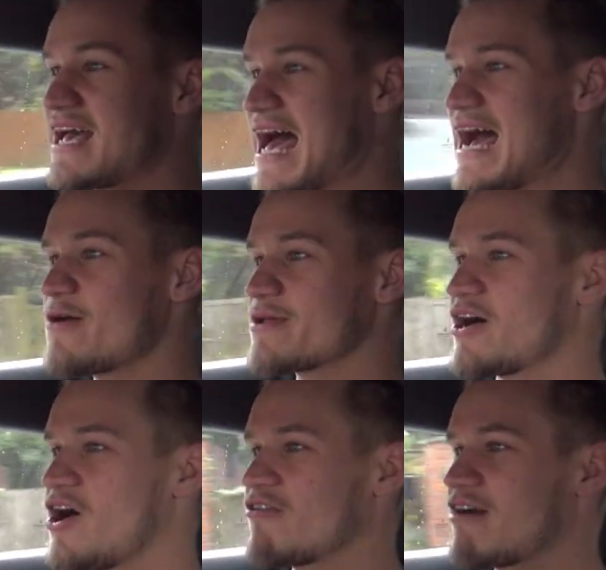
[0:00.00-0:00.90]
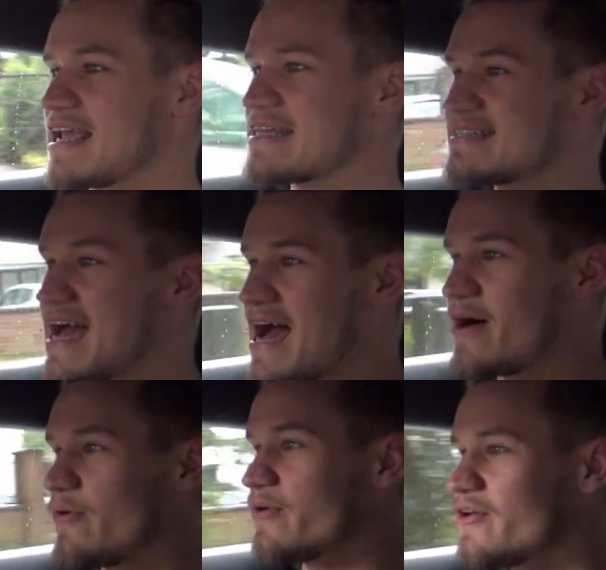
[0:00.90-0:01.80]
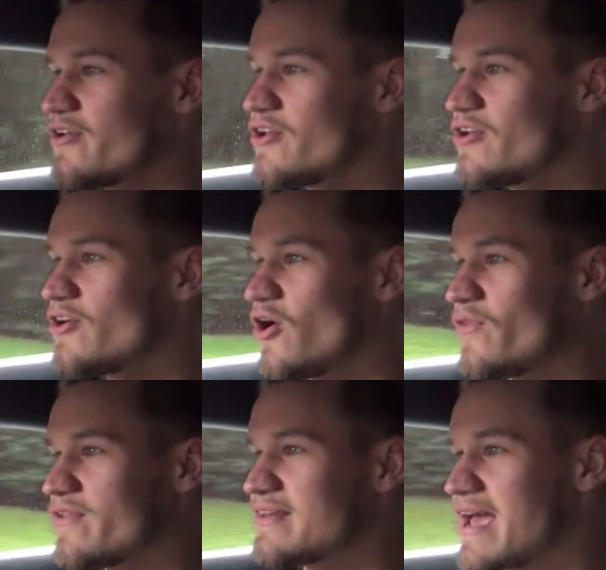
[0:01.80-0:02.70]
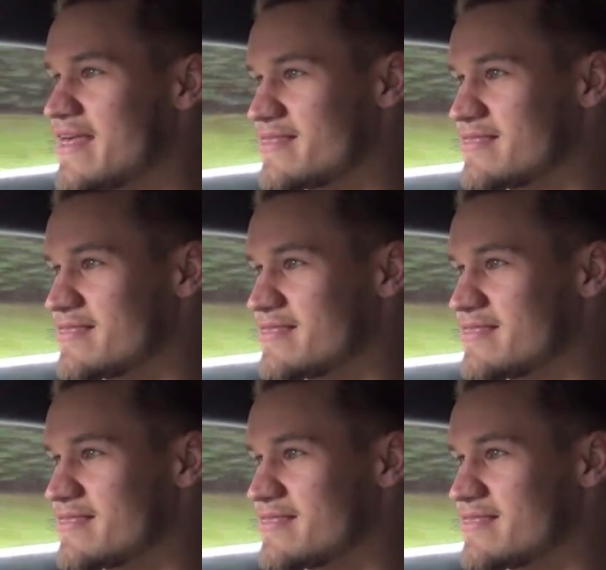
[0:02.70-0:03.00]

Audi R8 down on the day